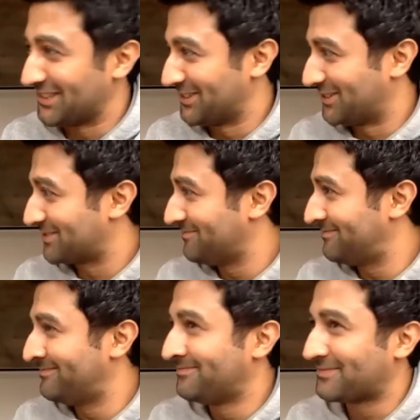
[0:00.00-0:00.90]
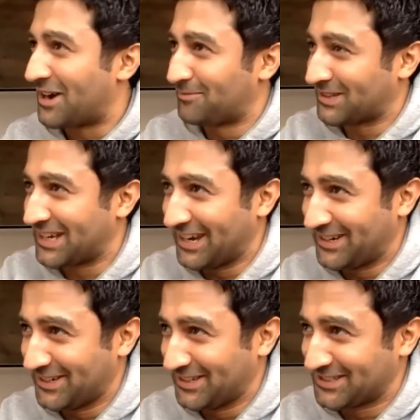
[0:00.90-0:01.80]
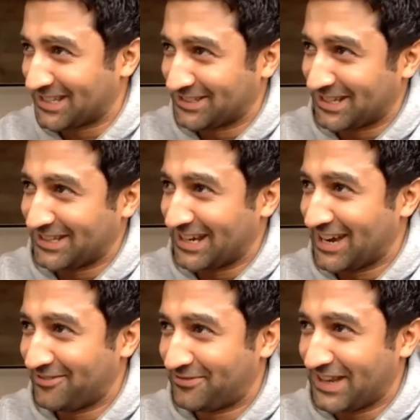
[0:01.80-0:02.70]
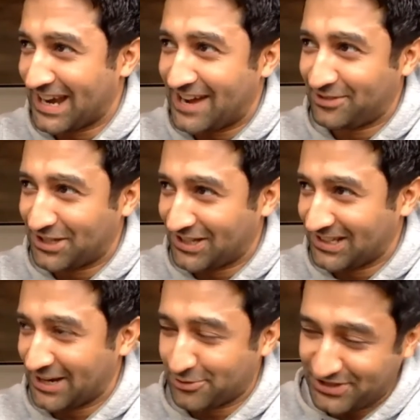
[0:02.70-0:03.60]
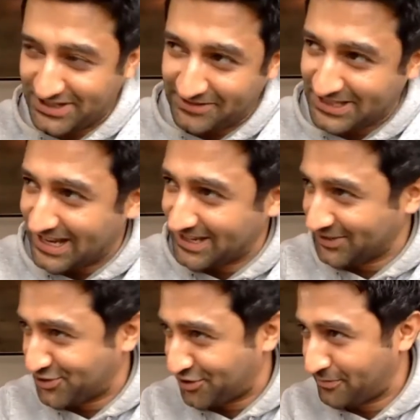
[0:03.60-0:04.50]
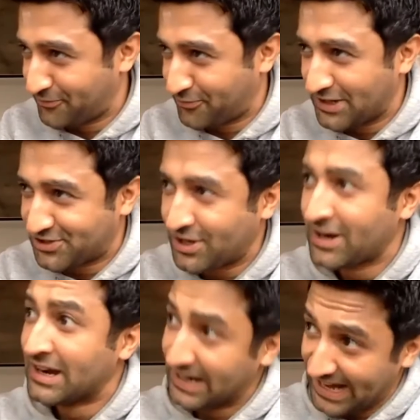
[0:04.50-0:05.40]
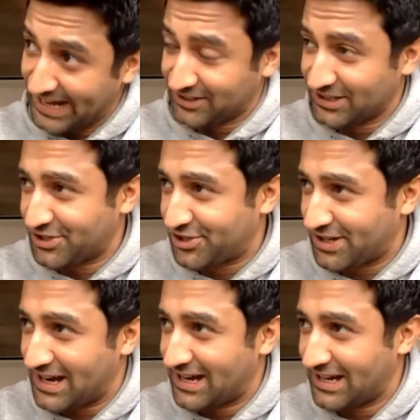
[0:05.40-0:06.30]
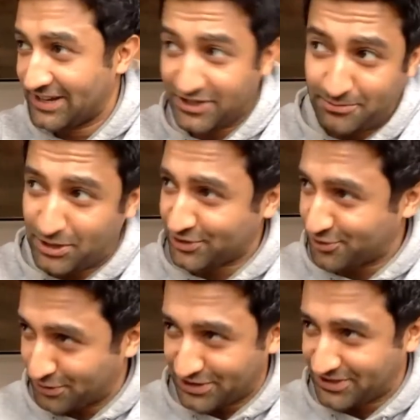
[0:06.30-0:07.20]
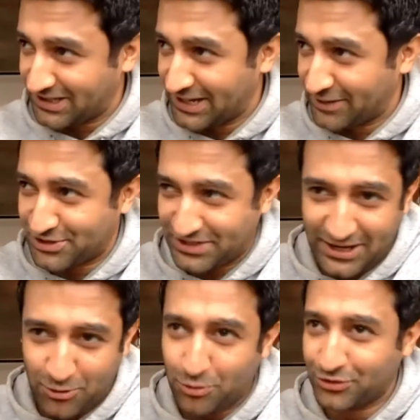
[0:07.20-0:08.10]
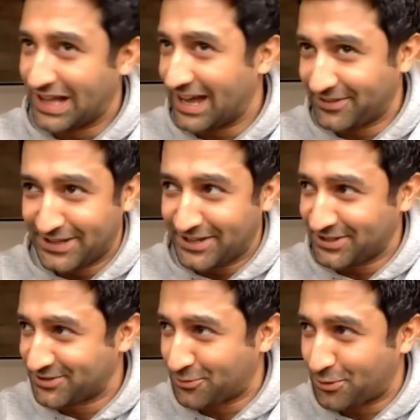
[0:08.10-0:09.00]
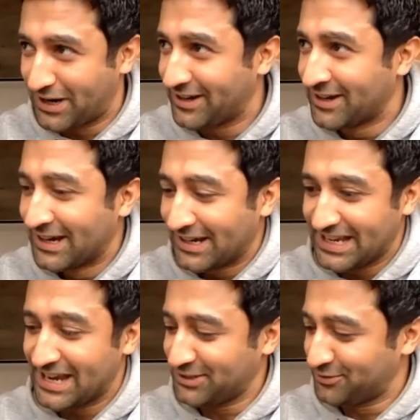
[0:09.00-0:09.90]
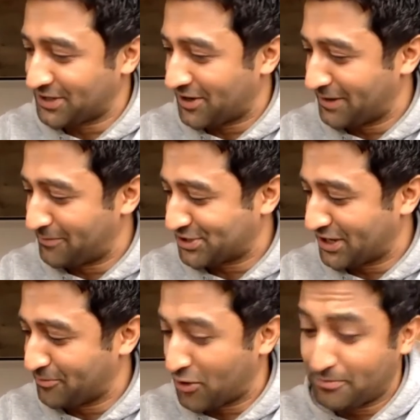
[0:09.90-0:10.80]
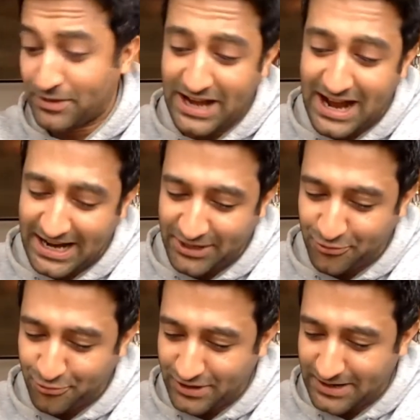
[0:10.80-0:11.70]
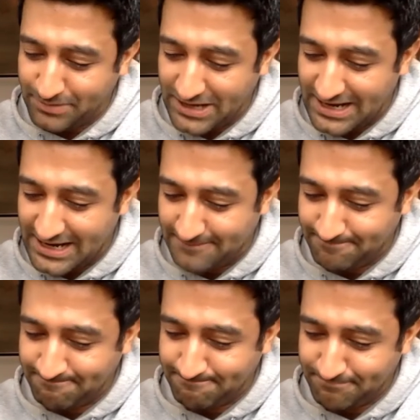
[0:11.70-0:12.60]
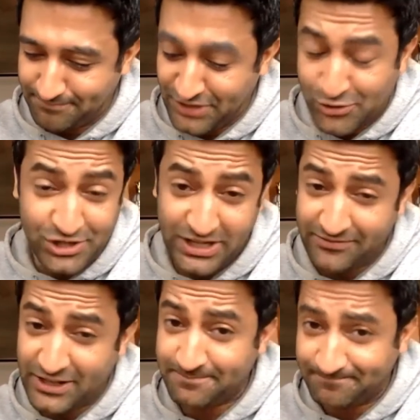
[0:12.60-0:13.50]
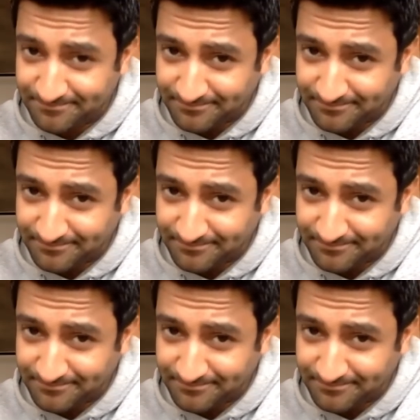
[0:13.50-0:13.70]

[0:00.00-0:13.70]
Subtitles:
a little complicated in the sense that they have a lot of languages. They have Italian, German, French, English, and Romansh, which is a language like Old Latin that doesn't quite get used all that much anymore. But I grew up near Geneva.